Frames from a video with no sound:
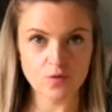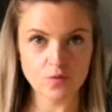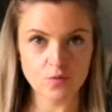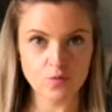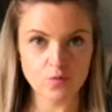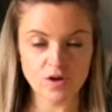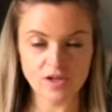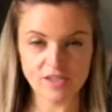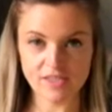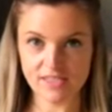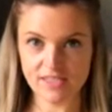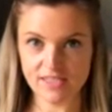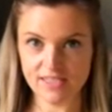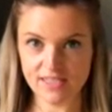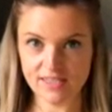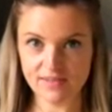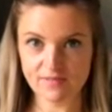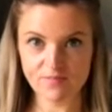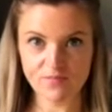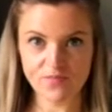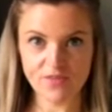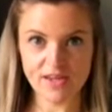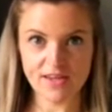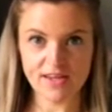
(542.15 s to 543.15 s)
watching,
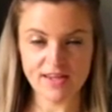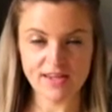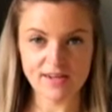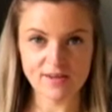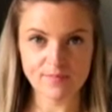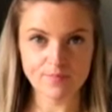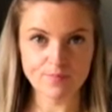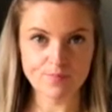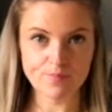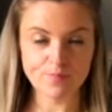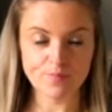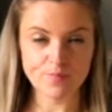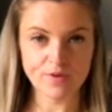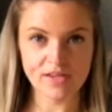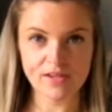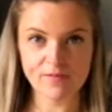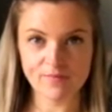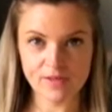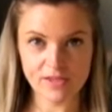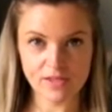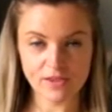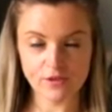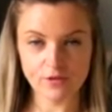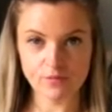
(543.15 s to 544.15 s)
then give
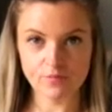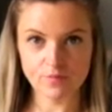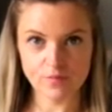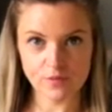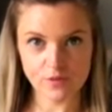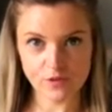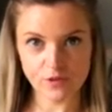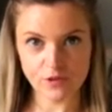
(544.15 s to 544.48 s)
me a thumbs